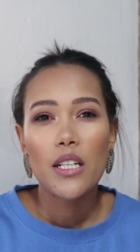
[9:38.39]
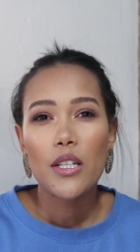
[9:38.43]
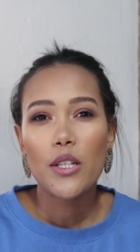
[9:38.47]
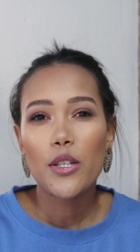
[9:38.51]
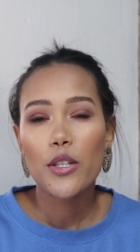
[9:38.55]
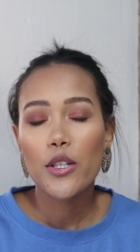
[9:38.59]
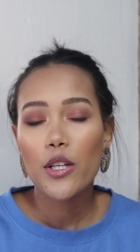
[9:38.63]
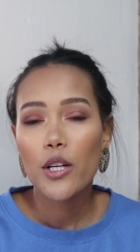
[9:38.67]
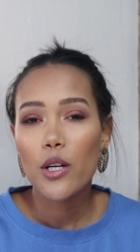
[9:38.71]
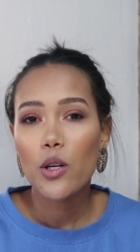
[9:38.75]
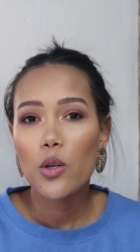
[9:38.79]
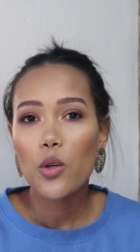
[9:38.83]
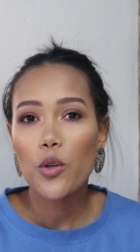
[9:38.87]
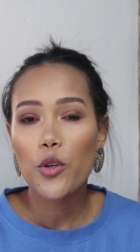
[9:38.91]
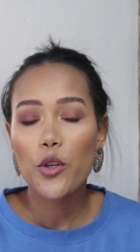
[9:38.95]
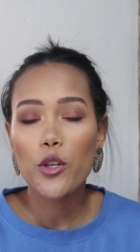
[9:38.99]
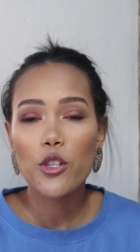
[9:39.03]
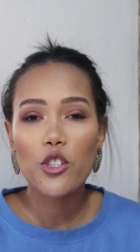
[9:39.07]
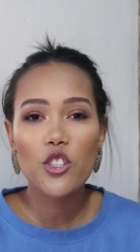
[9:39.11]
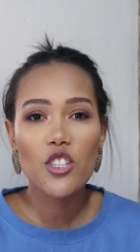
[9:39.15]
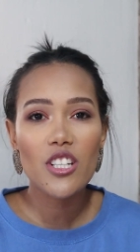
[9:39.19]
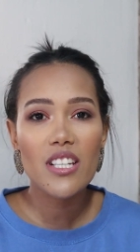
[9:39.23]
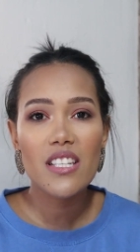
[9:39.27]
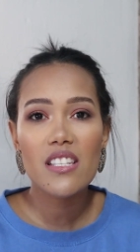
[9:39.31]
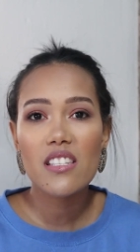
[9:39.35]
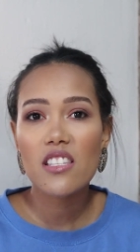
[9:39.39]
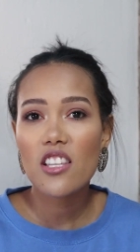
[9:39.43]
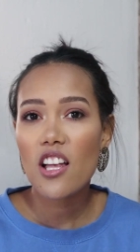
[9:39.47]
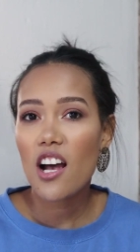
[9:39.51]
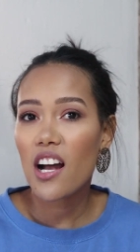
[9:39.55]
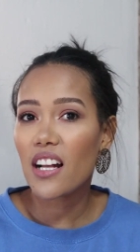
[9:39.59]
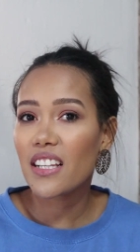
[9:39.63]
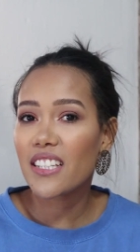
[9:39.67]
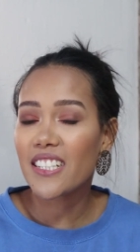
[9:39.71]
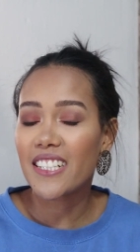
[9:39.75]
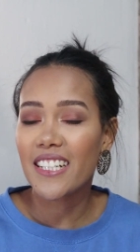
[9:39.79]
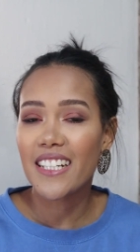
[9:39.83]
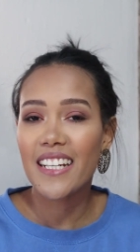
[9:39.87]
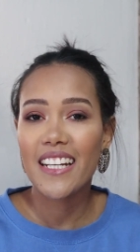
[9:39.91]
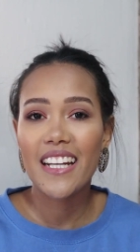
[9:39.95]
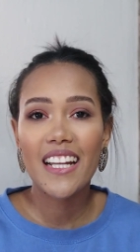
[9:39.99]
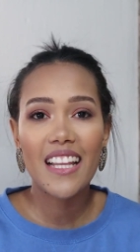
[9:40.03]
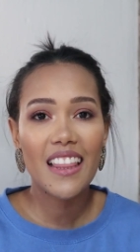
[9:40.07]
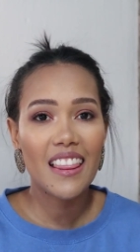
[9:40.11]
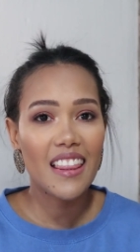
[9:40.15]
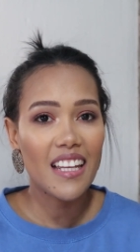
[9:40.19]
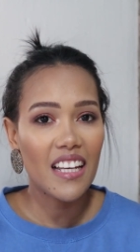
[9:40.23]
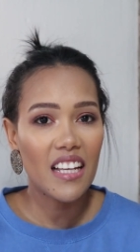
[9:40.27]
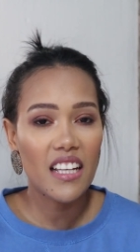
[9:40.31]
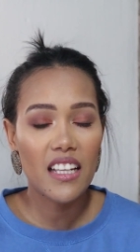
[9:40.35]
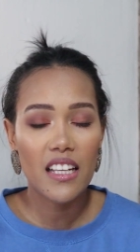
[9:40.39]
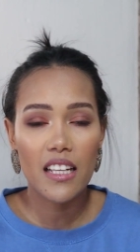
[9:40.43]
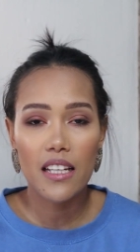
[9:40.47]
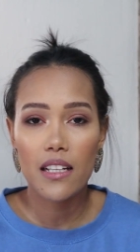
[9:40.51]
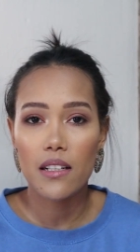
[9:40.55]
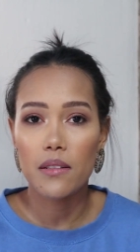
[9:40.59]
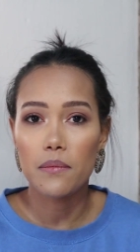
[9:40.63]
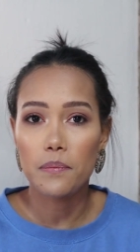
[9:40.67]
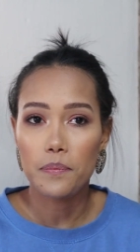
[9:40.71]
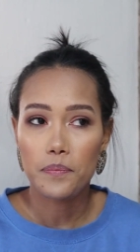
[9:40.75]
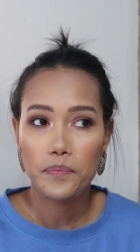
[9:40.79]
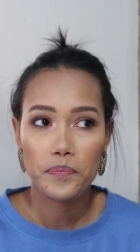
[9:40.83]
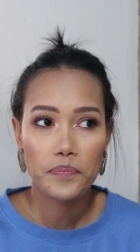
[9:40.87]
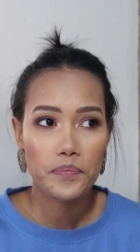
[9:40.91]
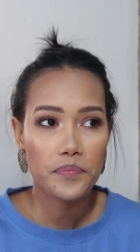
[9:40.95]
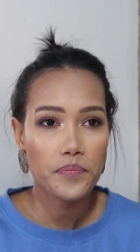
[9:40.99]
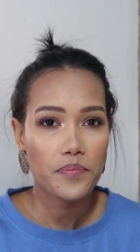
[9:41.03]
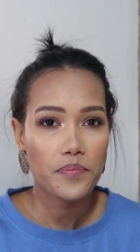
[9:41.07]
You know, you just start rethinking,